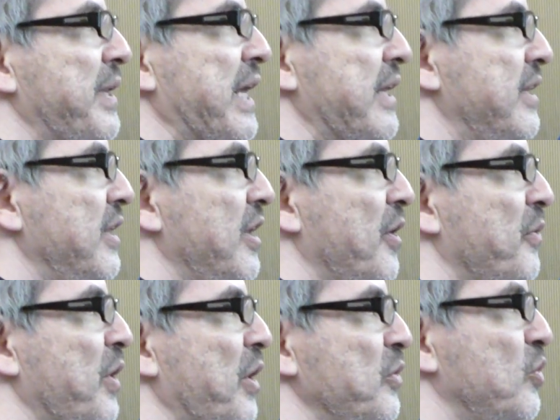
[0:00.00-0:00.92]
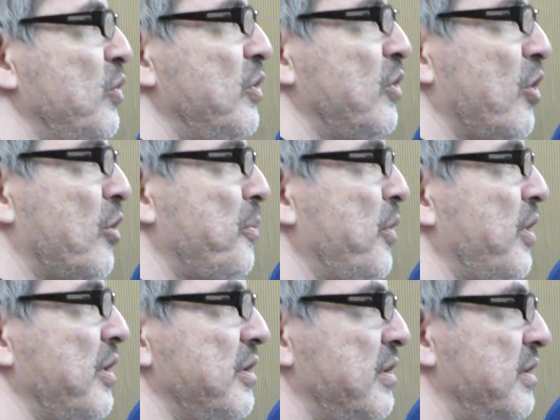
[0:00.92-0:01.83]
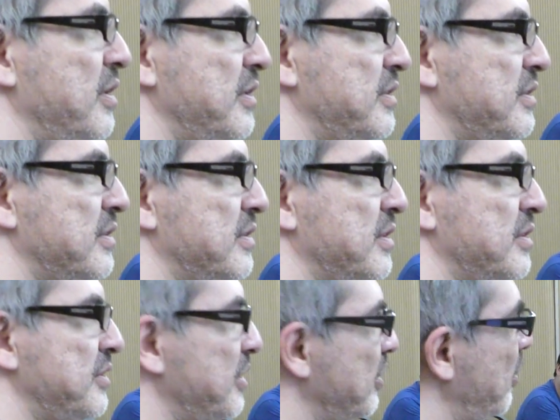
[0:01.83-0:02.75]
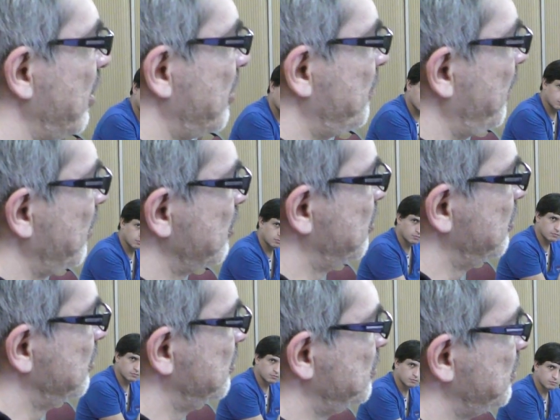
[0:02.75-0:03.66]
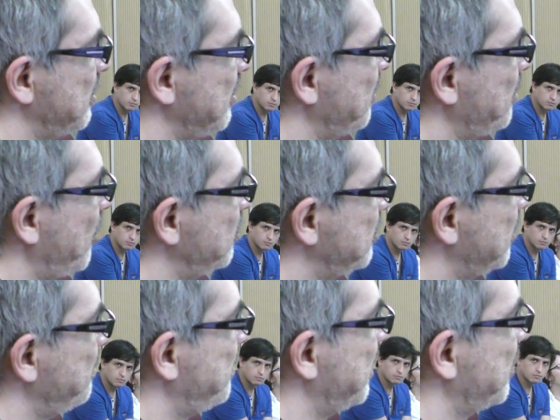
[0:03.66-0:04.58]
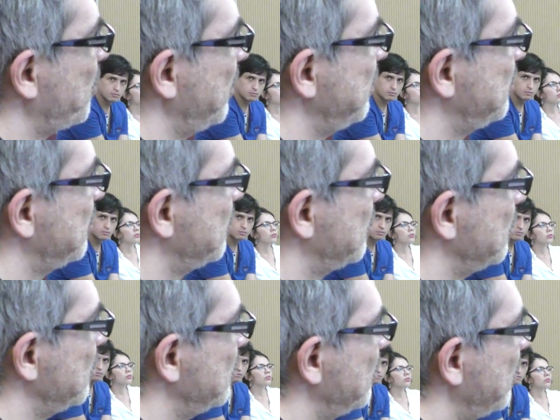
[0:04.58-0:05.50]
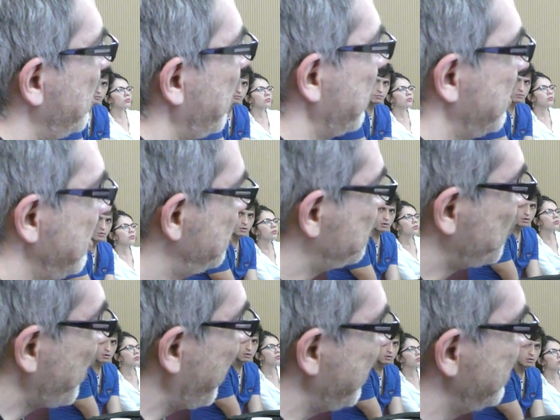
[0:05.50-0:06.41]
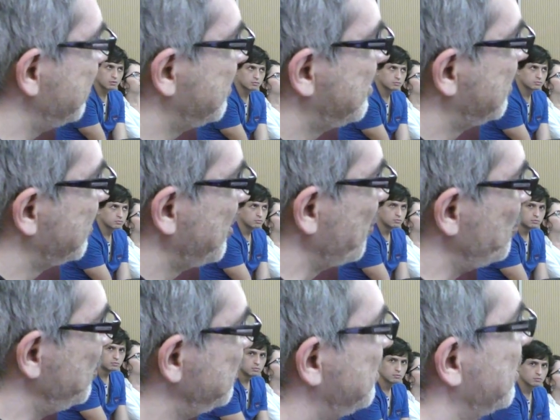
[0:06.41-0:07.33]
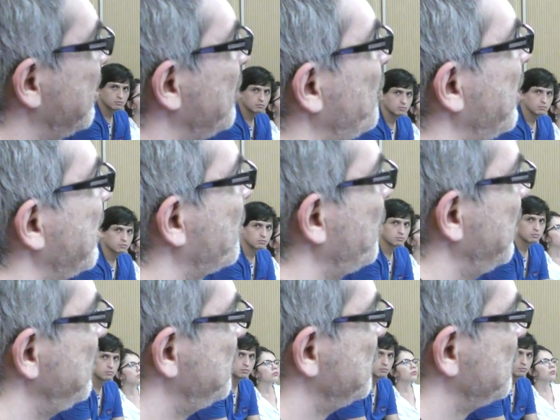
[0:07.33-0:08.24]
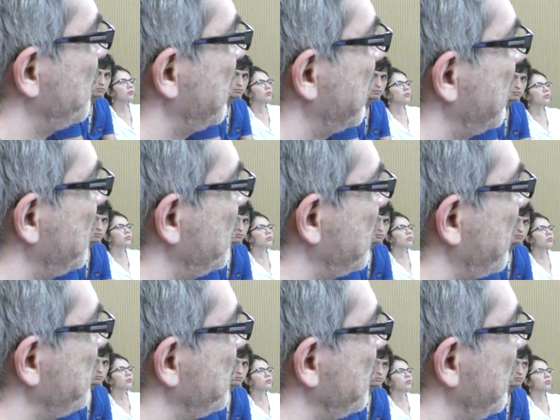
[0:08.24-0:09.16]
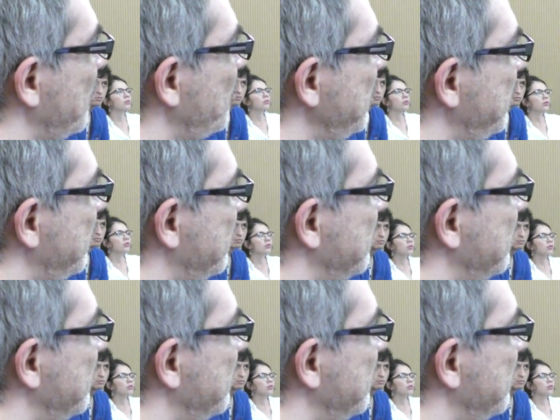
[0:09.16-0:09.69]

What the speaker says: an idea of how to incorporate these singular functions in the Molge-Ampere equation to at least write heuristically what equations one would have to deal with?